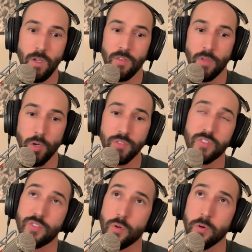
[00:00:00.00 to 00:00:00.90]
those
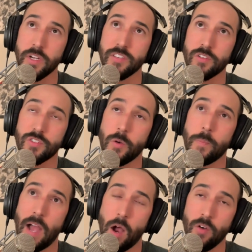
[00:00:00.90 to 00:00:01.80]
stories are so
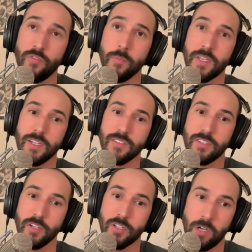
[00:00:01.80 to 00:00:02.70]
powerful because
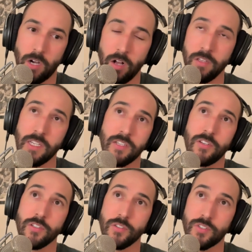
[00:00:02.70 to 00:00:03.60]
they're calling to
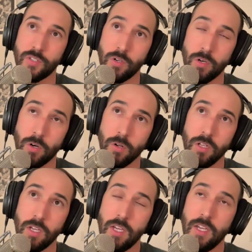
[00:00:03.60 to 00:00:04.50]
your soul.
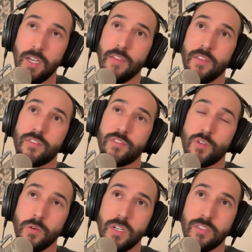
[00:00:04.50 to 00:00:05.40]
And the
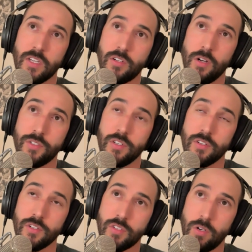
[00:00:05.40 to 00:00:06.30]
stories that call to
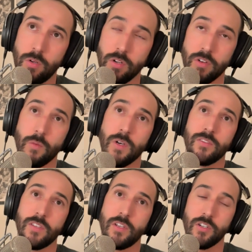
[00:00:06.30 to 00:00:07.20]
your soul are the
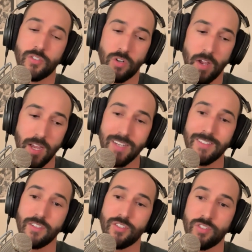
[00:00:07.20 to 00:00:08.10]
ones that are trying
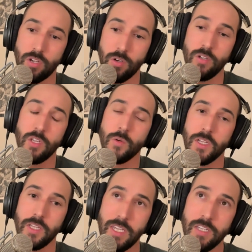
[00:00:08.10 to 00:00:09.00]
to show you
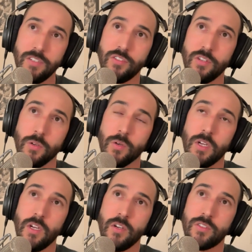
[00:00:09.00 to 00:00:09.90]
and lead you
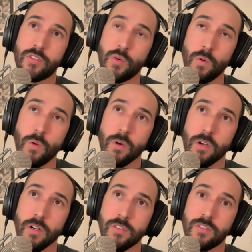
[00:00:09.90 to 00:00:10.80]

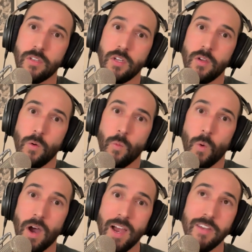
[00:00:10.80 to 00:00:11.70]
towards
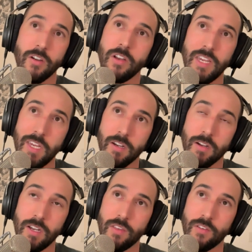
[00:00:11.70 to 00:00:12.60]
why you're
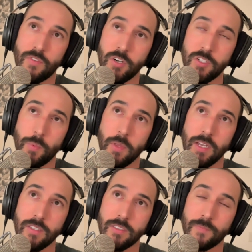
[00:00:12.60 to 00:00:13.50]
here in the first
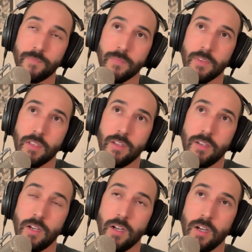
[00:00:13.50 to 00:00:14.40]
place.
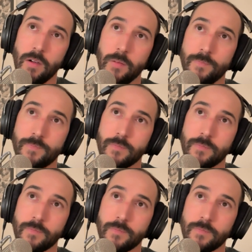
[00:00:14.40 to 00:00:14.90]
Um,